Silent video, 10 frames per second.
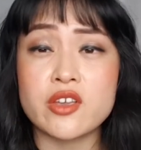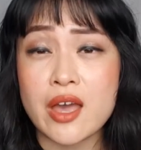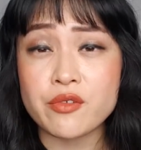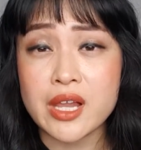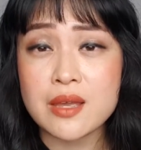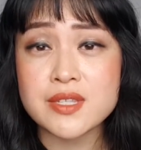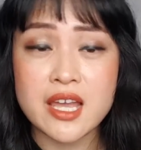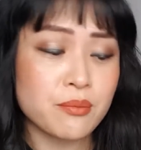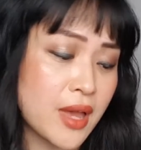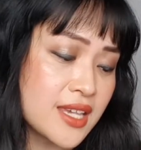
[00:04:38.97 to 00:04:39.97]
So you have
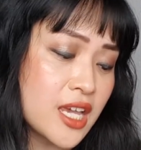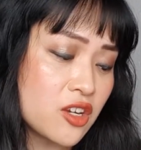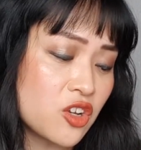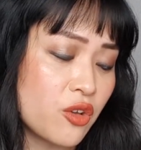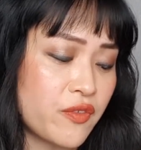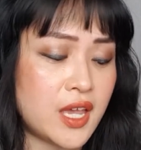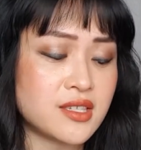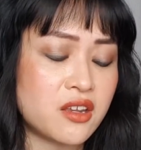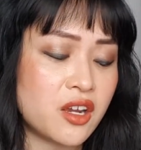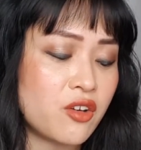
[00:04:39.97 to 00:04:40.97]
claims like massaging your
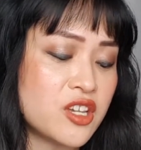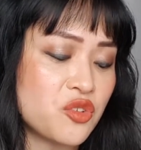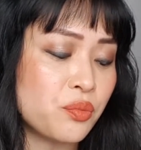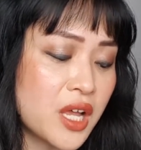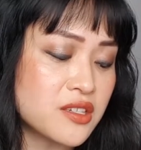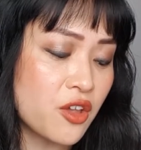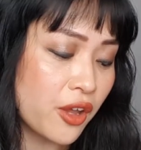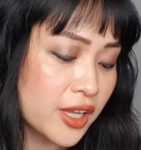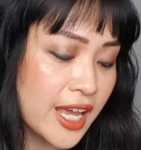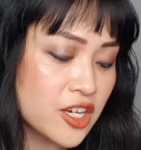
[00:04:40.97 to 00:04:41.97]
face can increase your blood
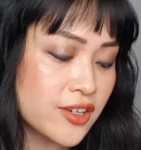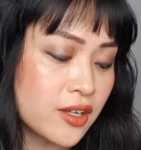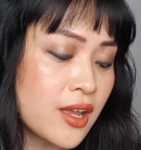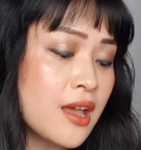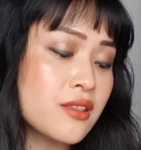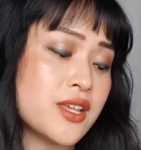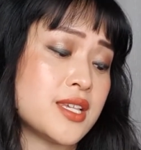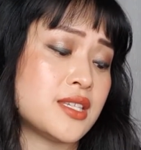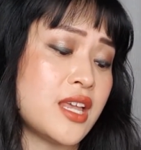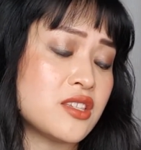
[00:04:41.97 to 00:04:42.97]
circulation,
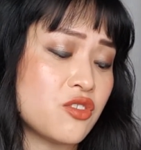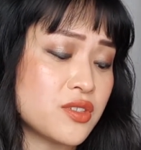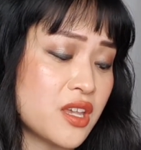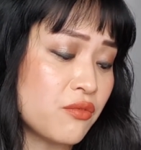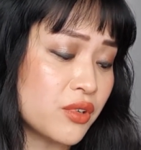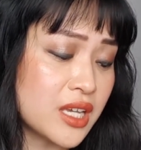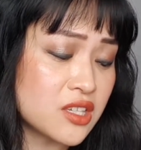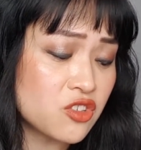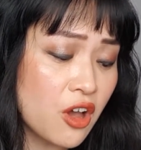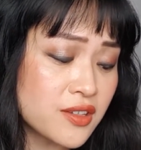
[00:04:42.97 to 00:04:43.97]
this lets your skin
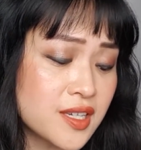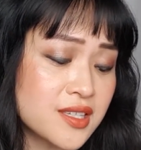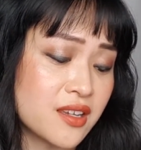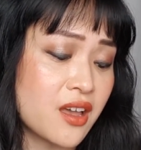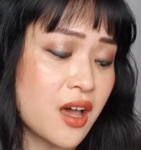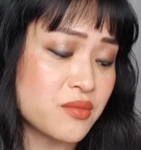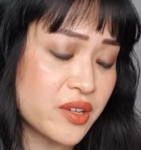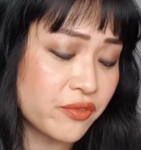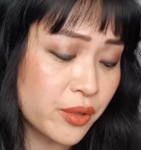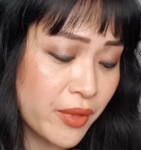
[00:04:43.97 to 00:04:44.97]
release toxins and
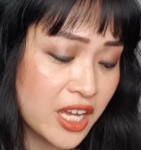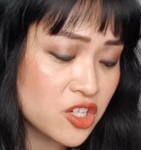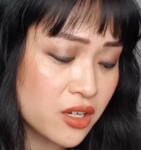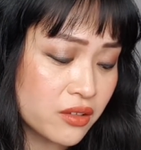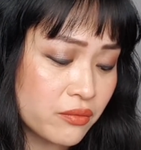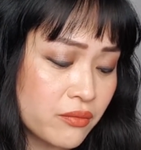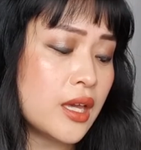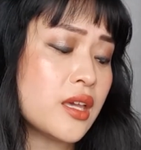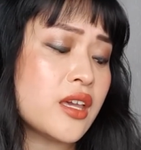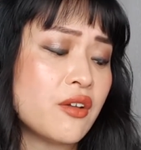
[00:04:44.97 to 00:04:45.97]
calms inflammation,
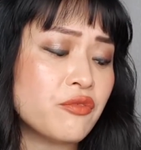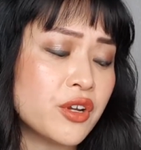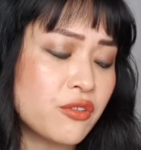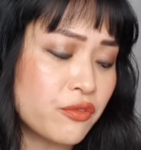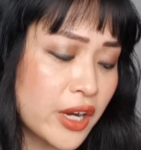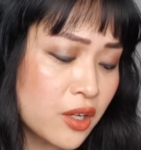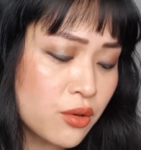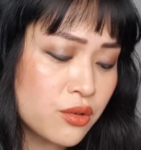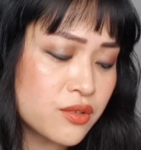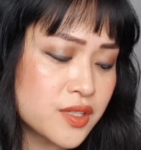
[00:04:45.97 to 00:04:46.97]
it can get rid of
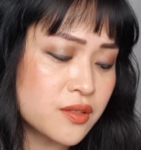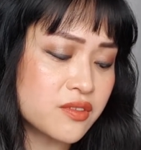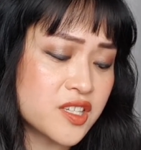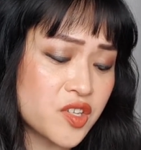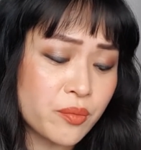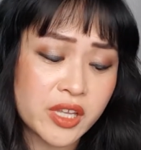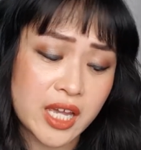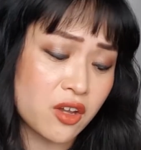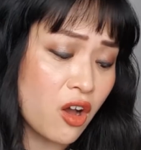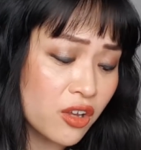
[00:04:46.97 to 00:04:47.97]
wrinkles,
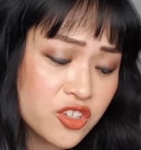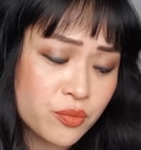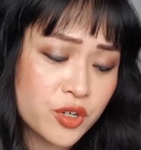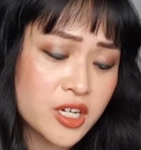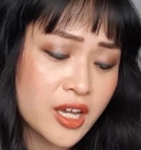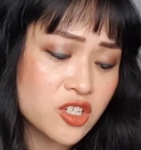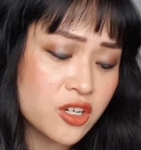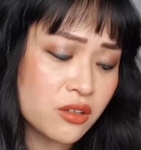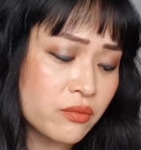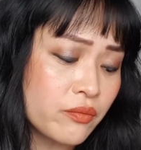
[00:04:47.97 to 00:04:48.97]
stimulate collagen
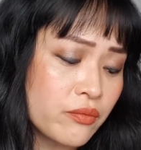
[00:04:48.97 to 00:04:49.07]
production,